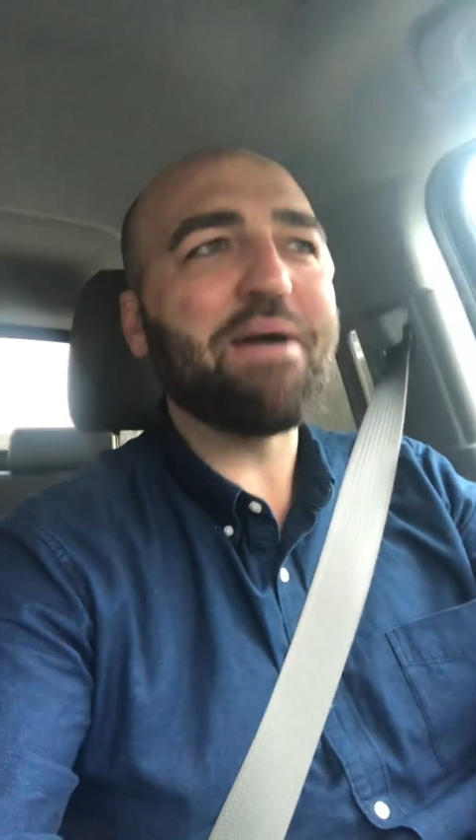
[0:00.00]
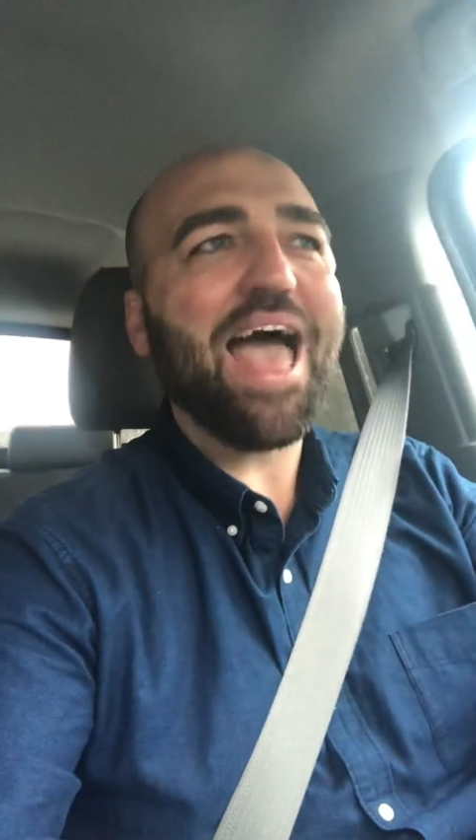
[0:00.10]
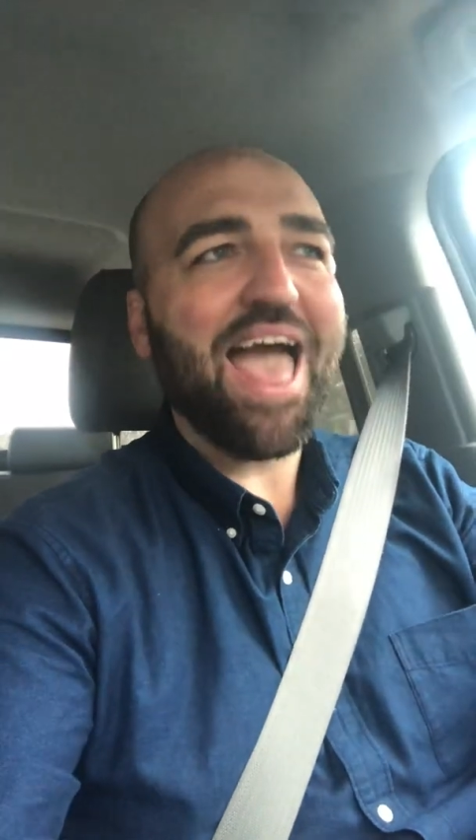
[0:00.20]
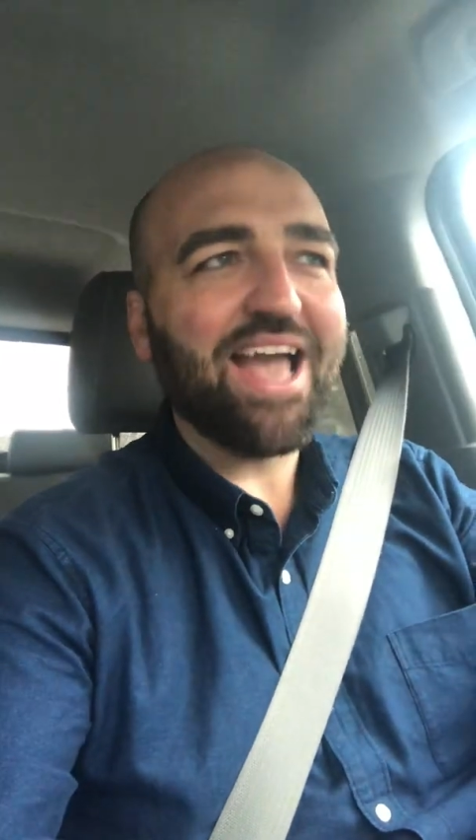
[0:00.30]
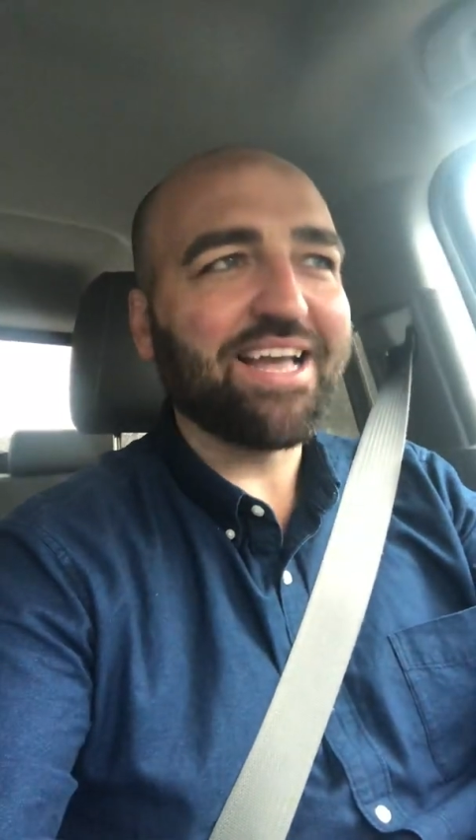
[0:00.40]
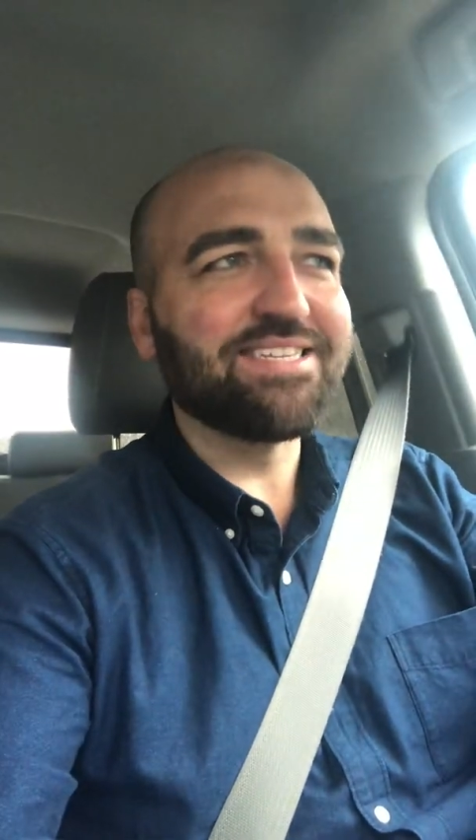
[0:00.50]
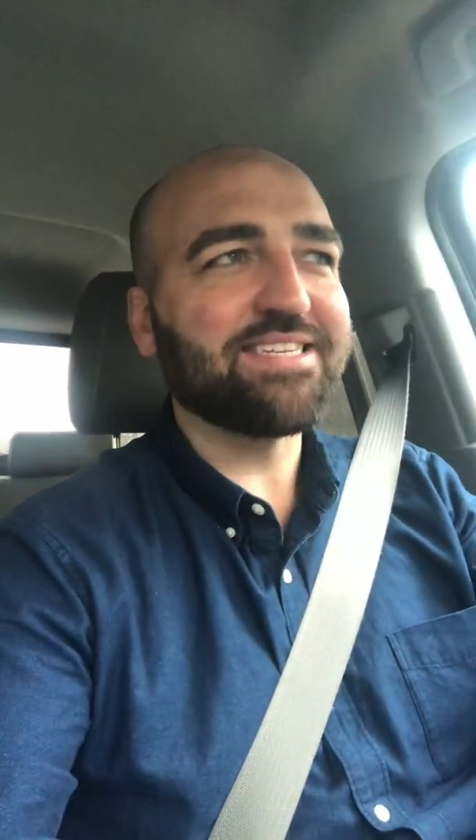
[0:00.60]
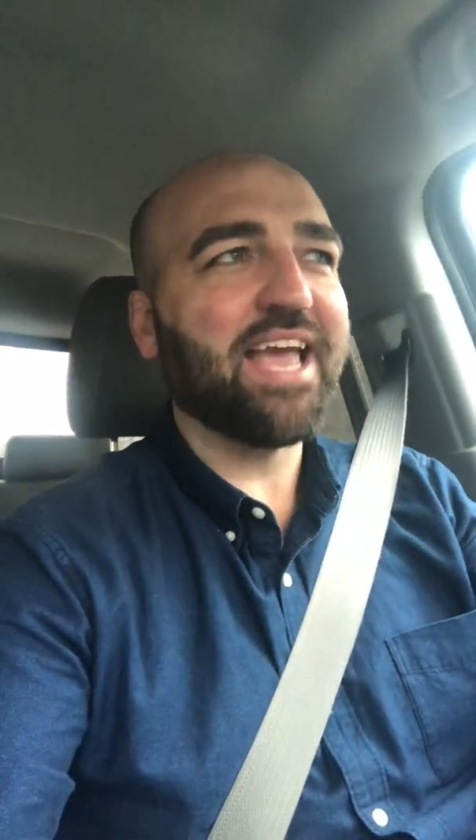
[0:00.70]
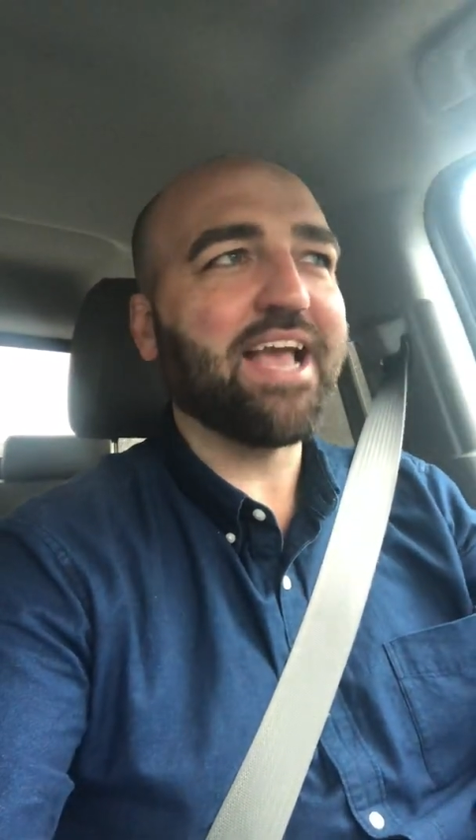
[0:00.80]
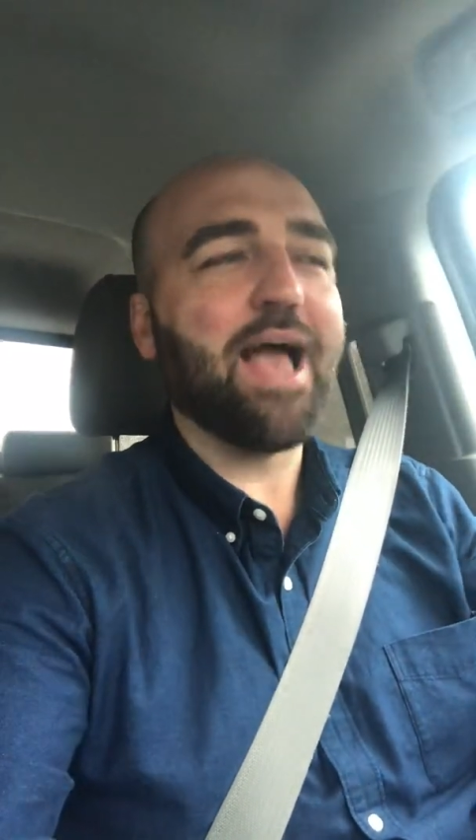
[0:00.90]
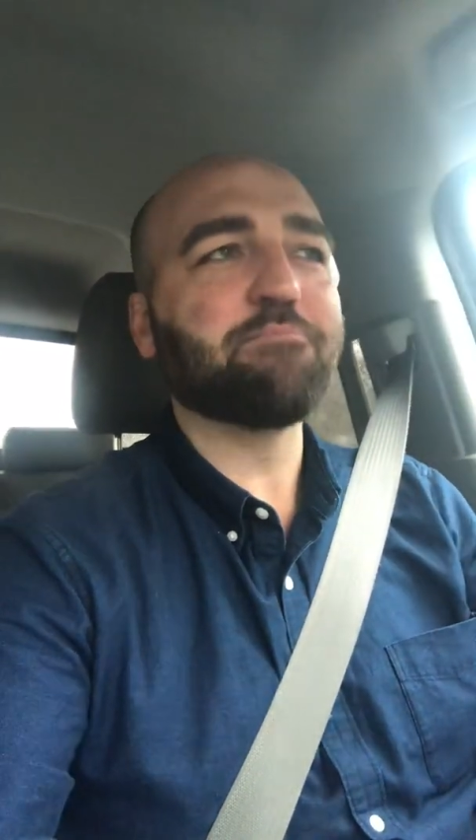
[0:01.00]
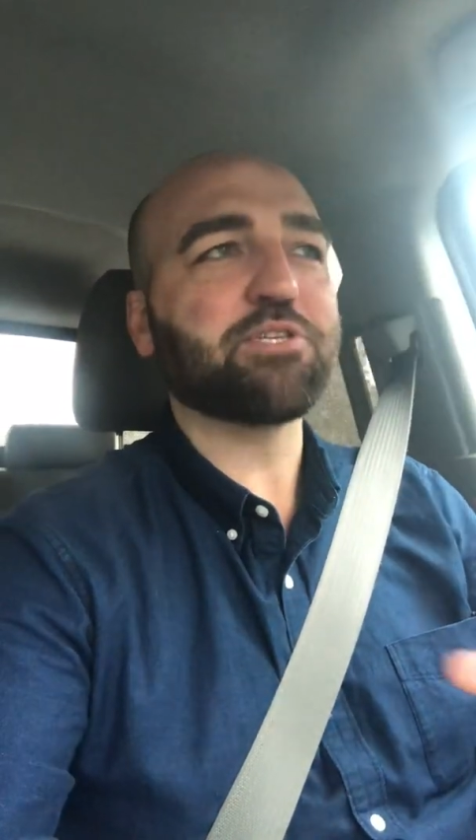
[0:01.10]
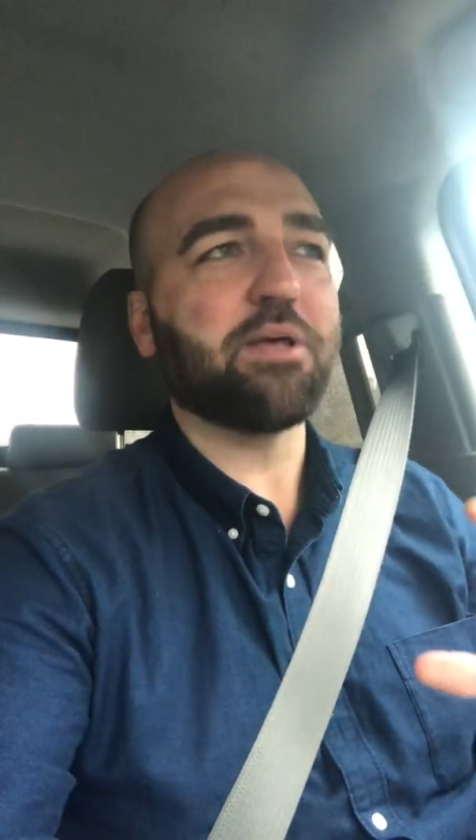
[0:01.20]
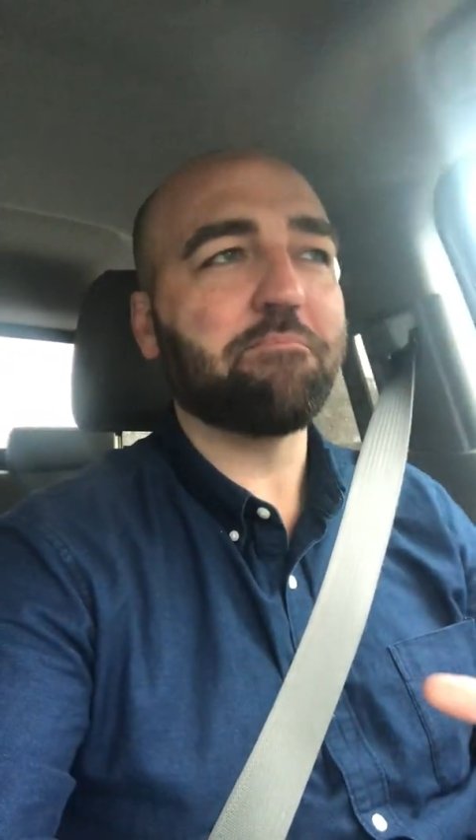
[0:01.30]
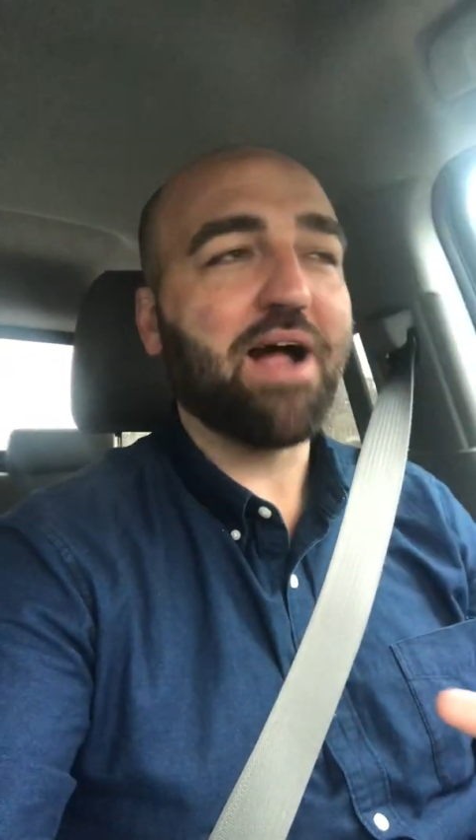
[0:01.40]
back and saying I'm
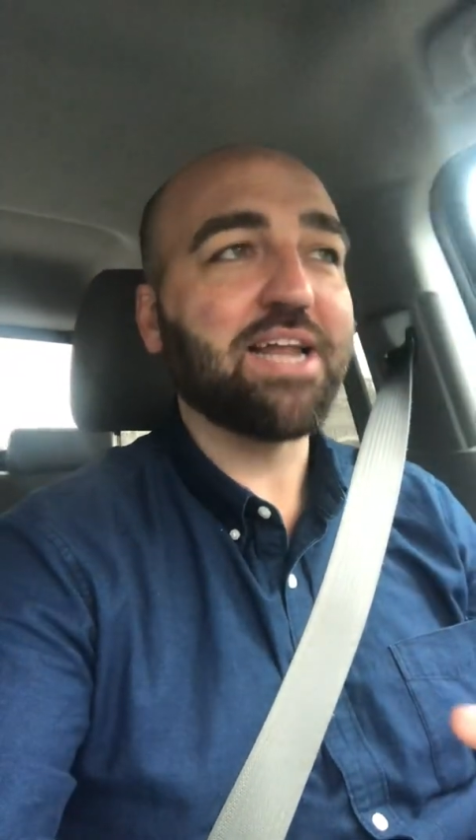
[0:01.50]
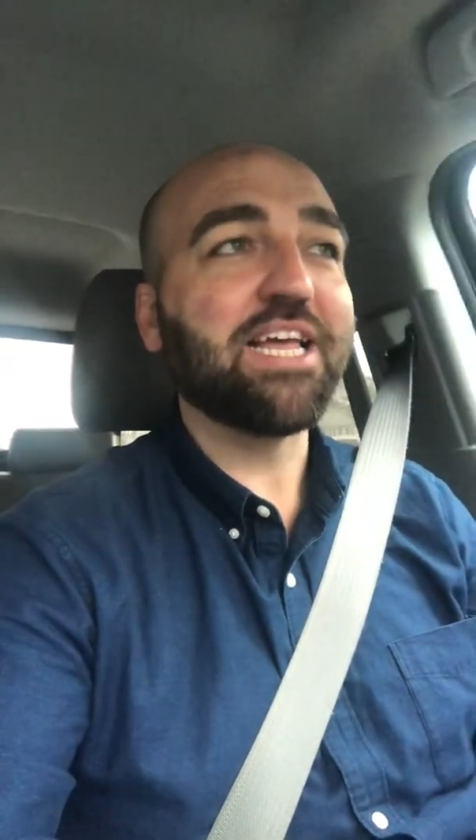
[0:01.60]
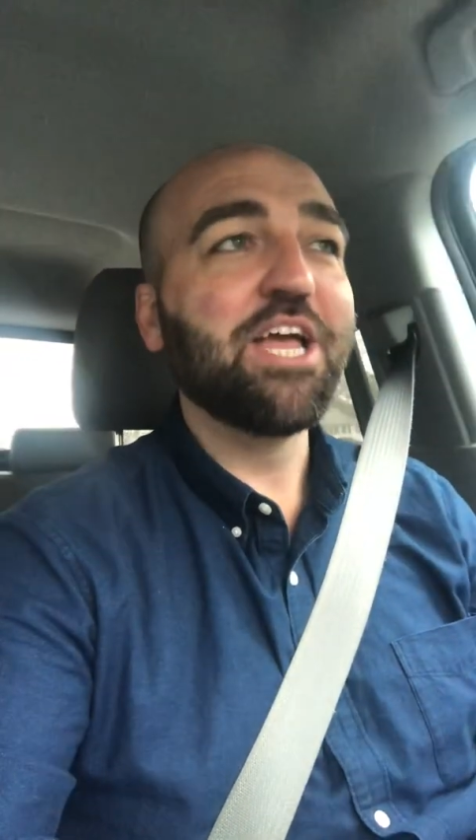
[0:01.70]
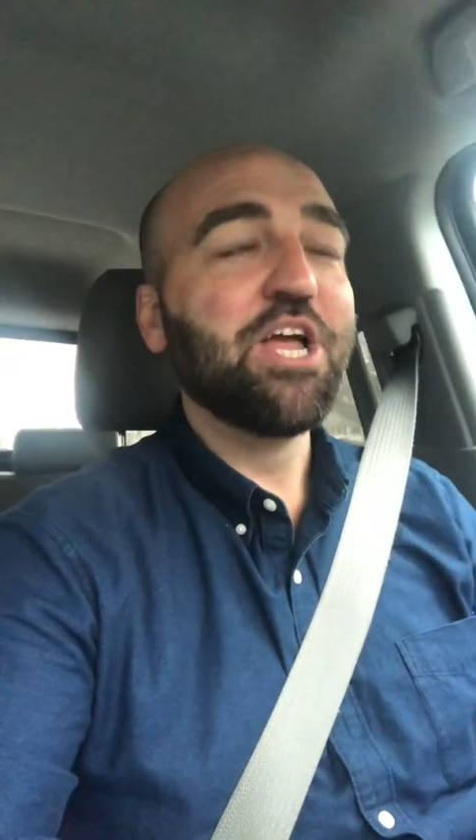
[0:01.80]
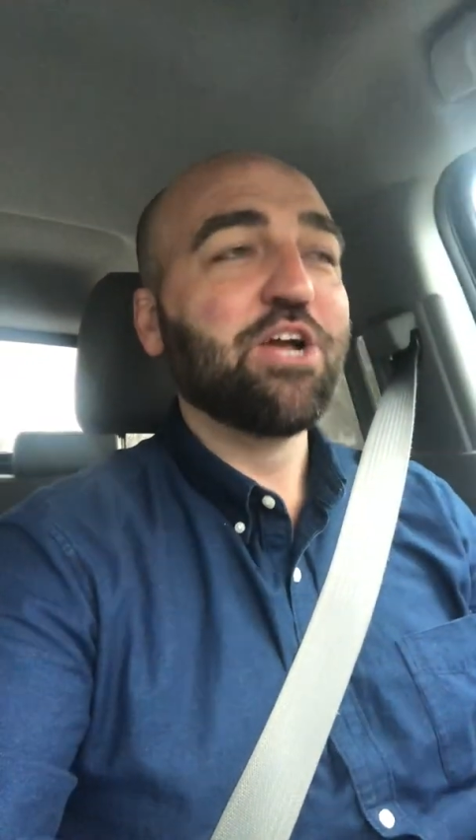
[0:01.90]
somebody,